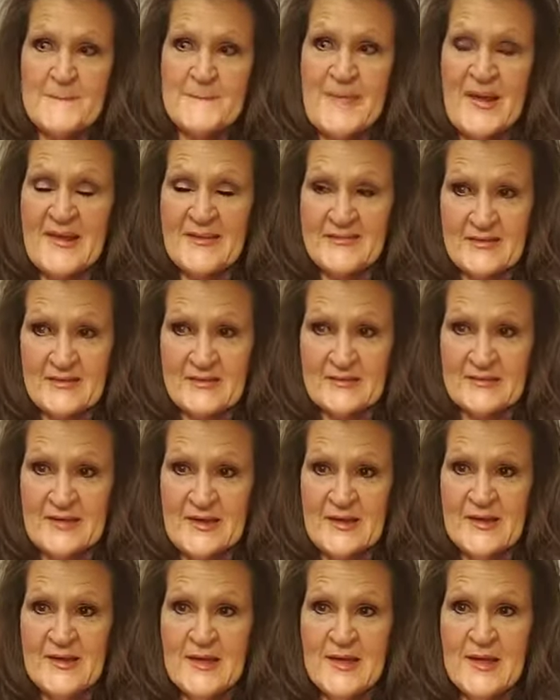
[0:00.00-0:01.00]

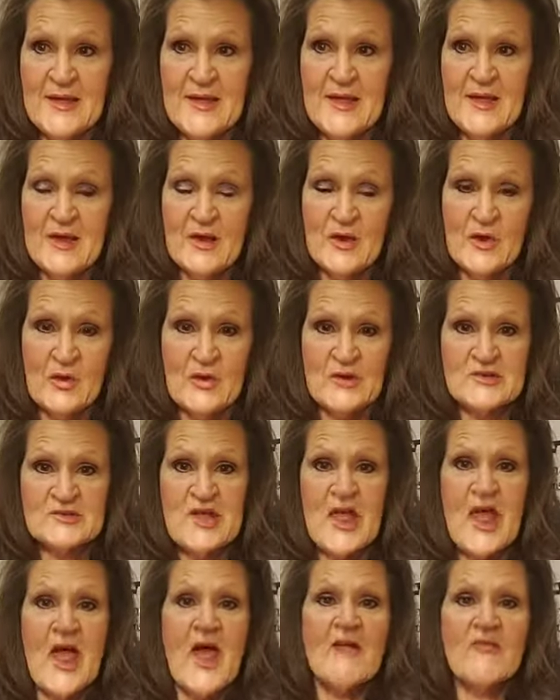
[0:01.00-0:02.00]
basically encourage
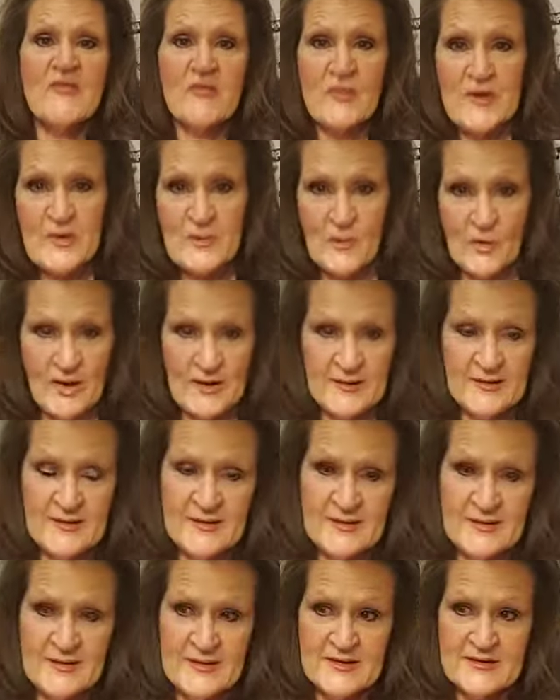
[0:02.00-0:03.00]
everyone
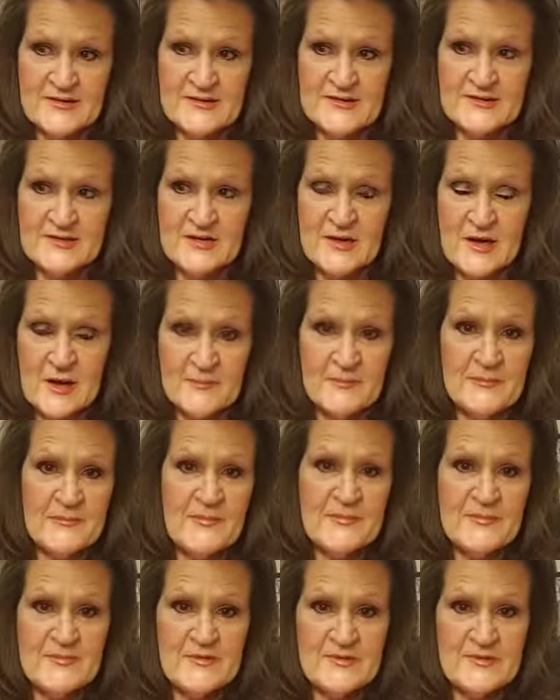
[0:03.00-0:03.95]
to come